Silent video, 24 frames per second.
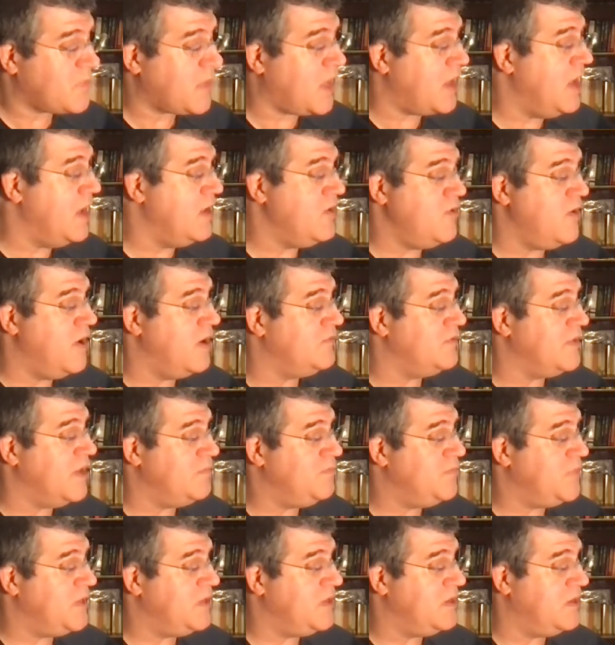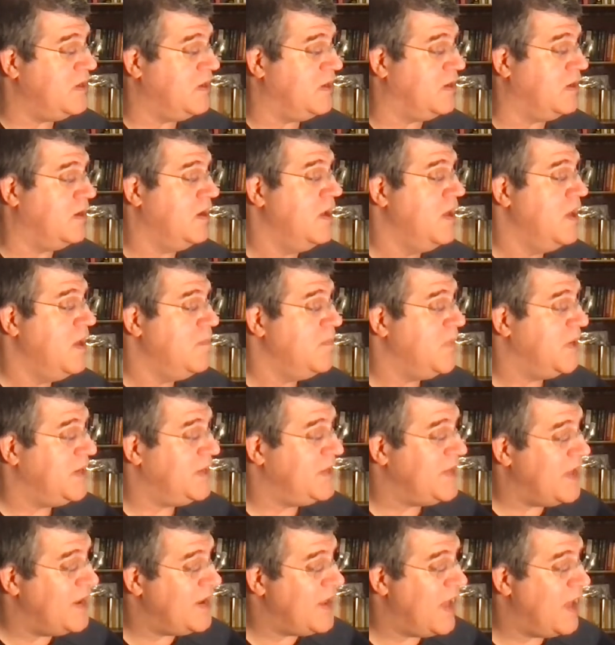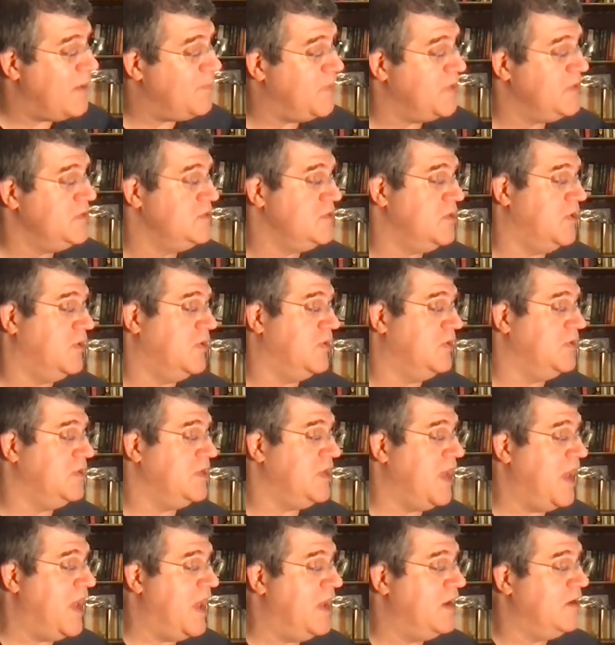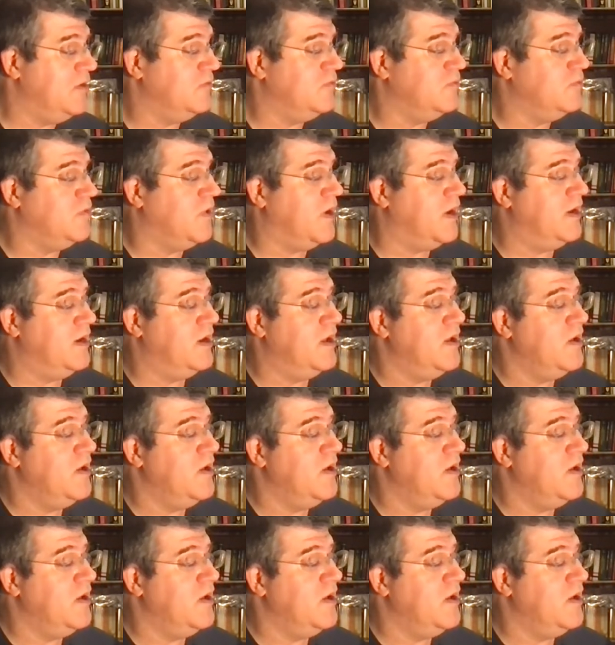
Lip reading: And you have that B here, but that happens on the end of 1.